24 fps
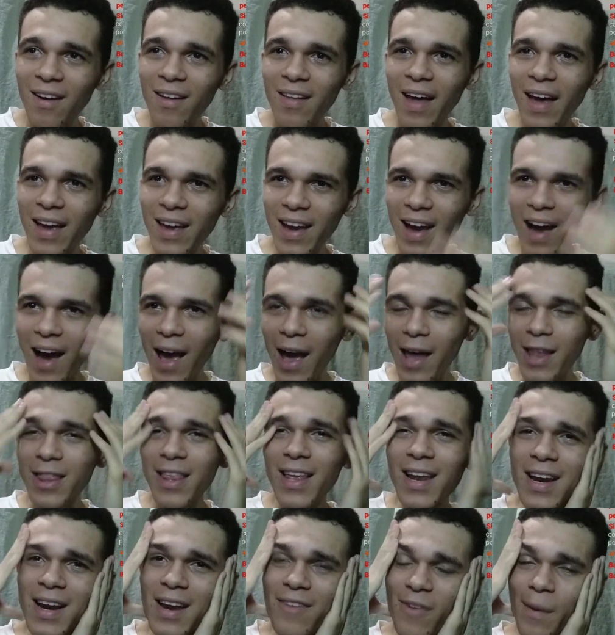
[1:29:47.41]
Like, I, I
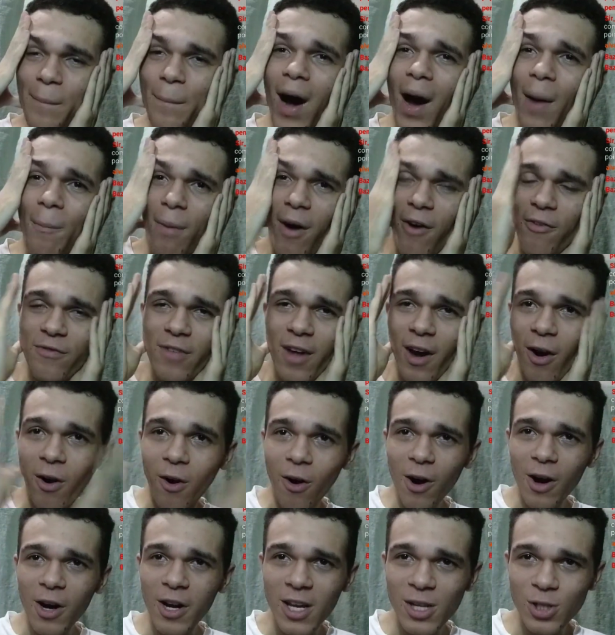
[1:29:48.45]
didn't even pop off that
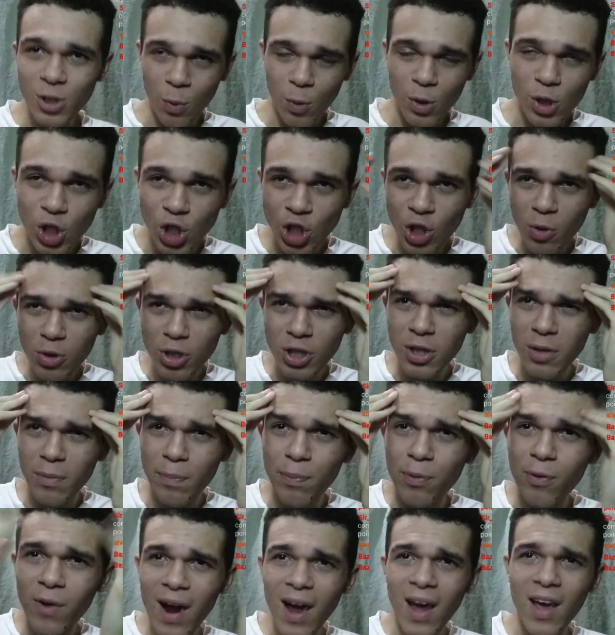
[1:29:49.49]
hard because I was so
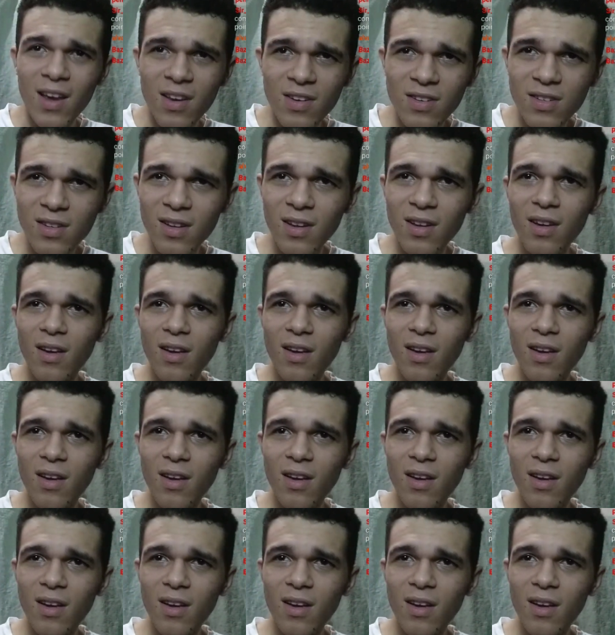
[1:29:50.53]
surprised.